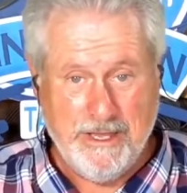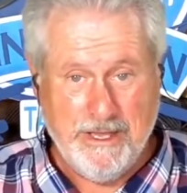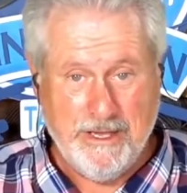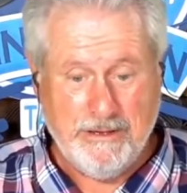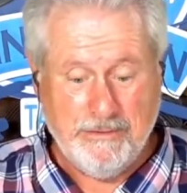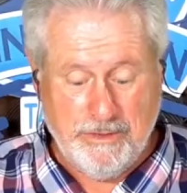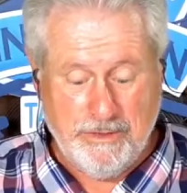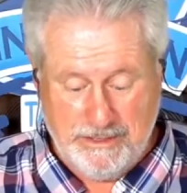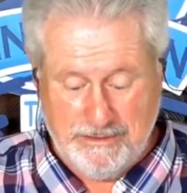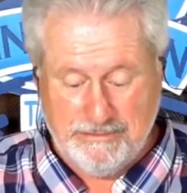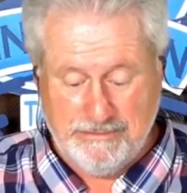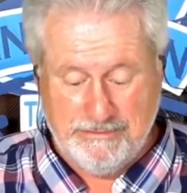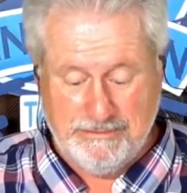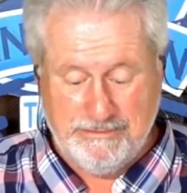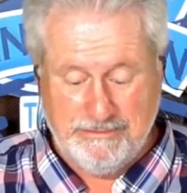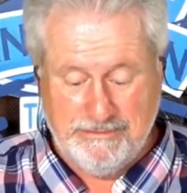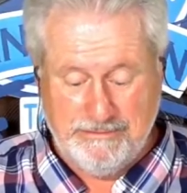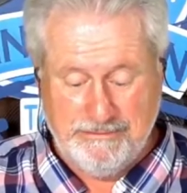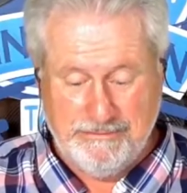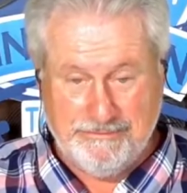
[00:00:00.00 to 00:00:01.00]
Well,
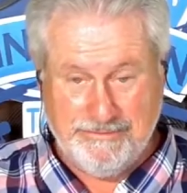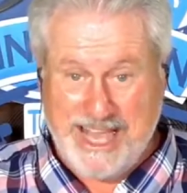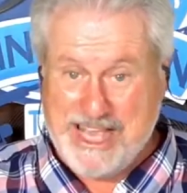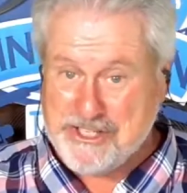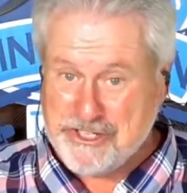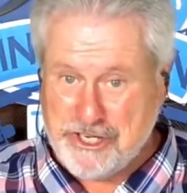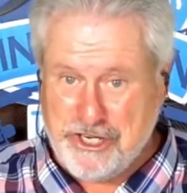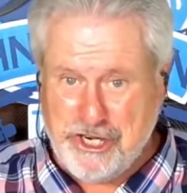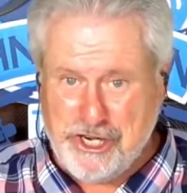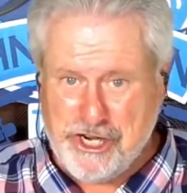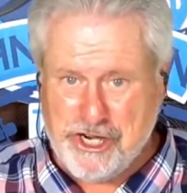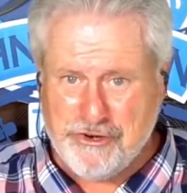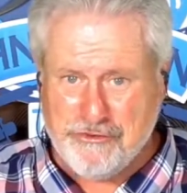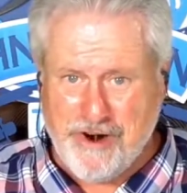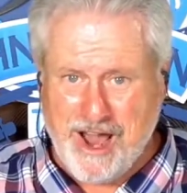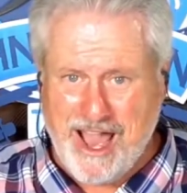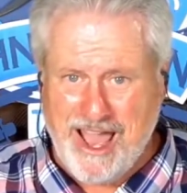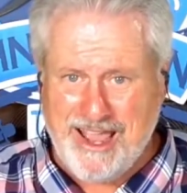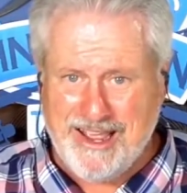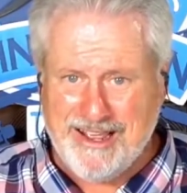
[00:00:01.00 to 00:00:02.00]
that's good,
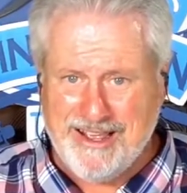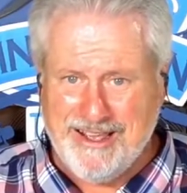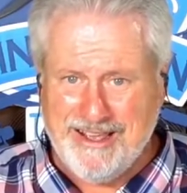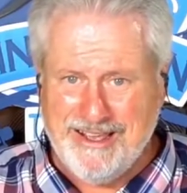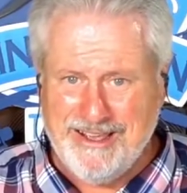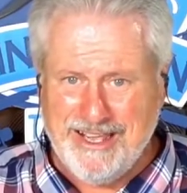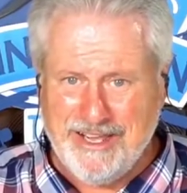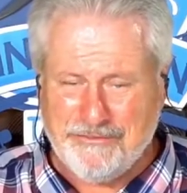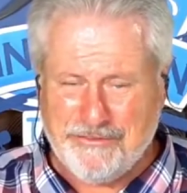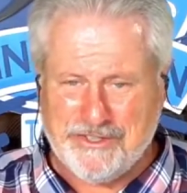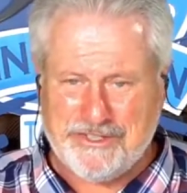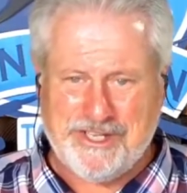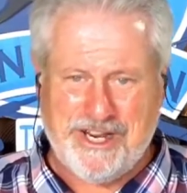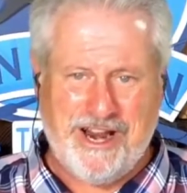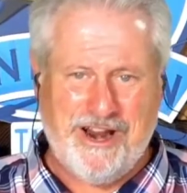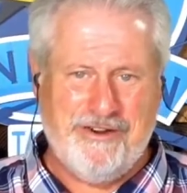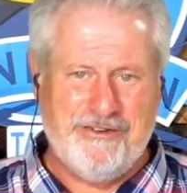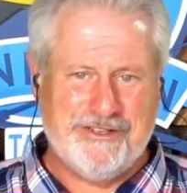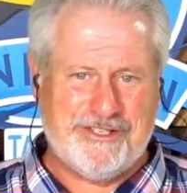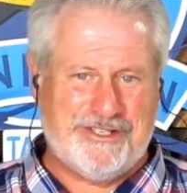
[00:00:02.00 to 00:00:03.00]
right? If a
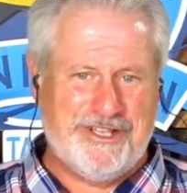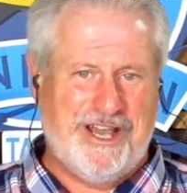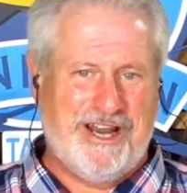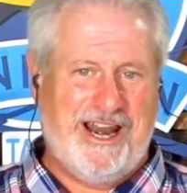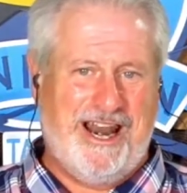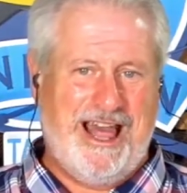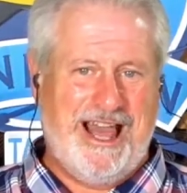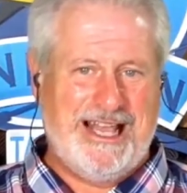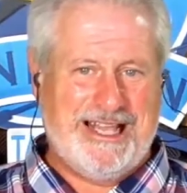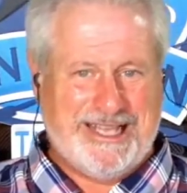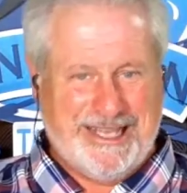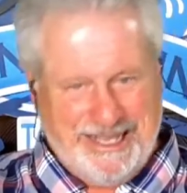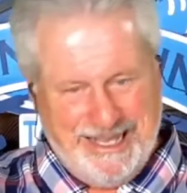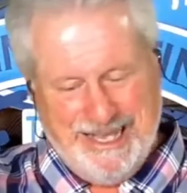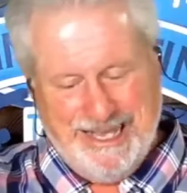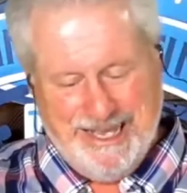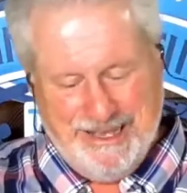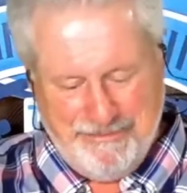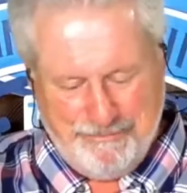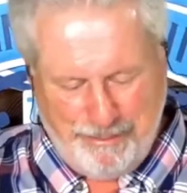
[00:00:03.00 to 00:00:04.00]
terrorist doesn't like
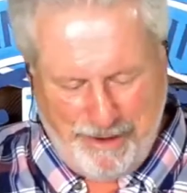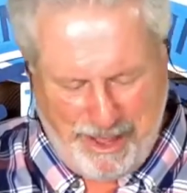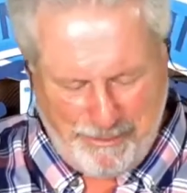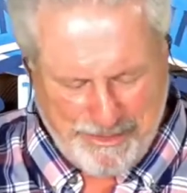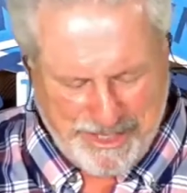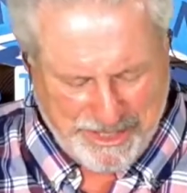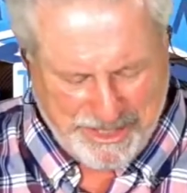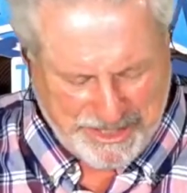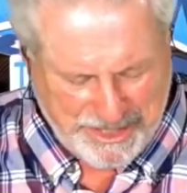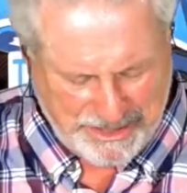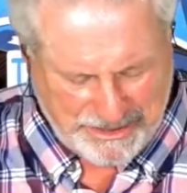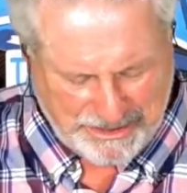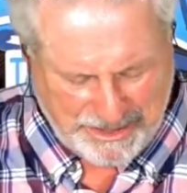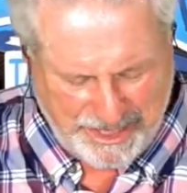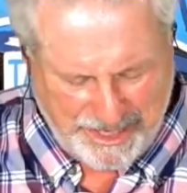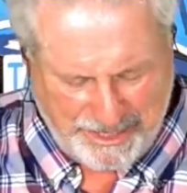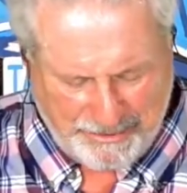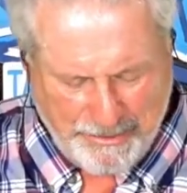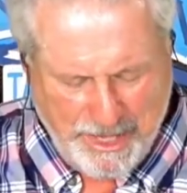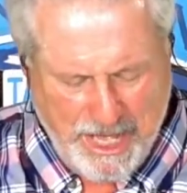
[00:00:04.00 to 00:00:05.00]
it, probably a good
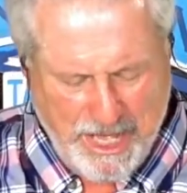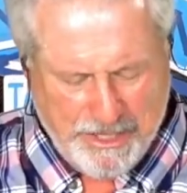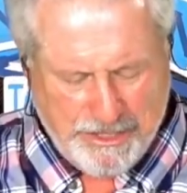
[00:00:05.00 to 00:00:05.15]
thing.